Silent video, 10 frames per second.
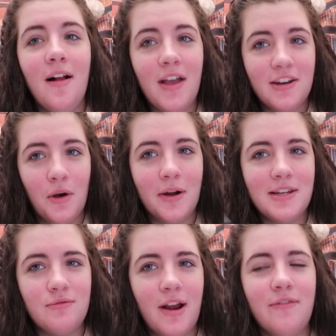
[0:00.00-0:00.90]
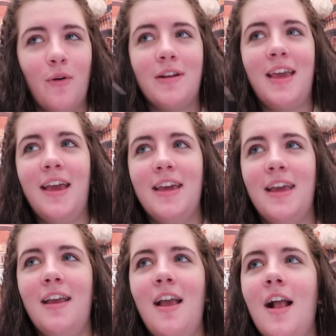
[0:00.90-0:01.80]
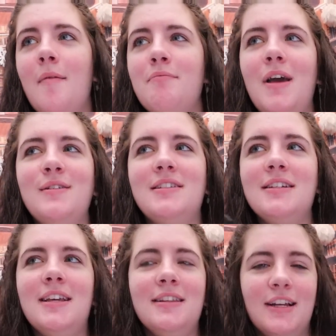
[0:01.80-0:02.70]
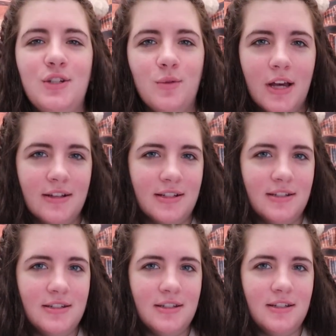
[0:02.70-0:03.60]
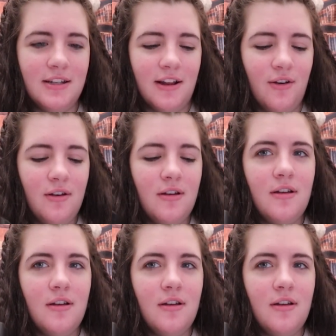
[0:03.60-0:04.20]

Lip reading: I know I didn't write 4K, but I was thinking like 2,000, you know?